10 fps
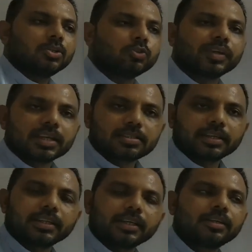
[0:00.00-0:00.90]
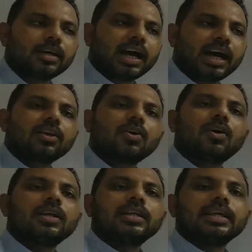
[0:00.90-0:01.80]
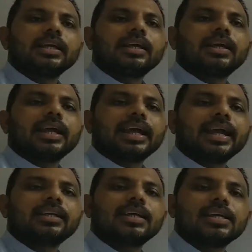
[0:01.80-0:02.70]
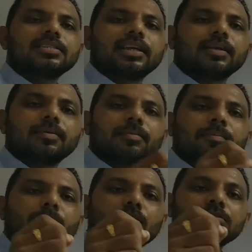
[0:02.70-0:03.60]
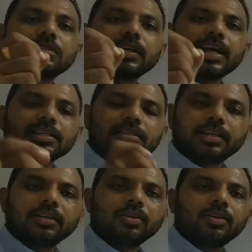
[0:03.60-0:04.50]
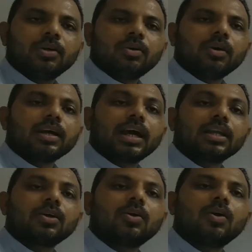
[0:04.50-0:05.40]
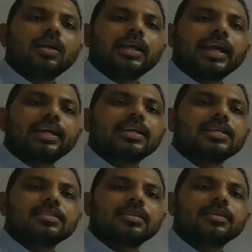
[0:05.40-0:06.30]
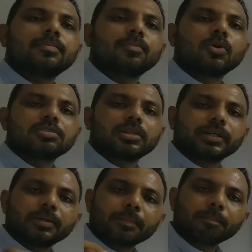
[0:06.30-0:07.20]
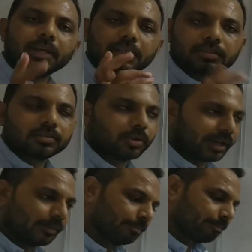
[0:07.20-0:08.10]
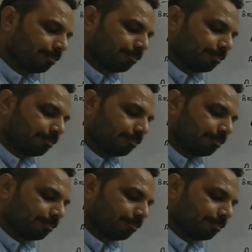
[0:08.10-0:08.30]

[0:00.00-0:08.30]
So we can say that alcohol act as an Bronsted acid or alcohol act as an Bronsted base. Okay.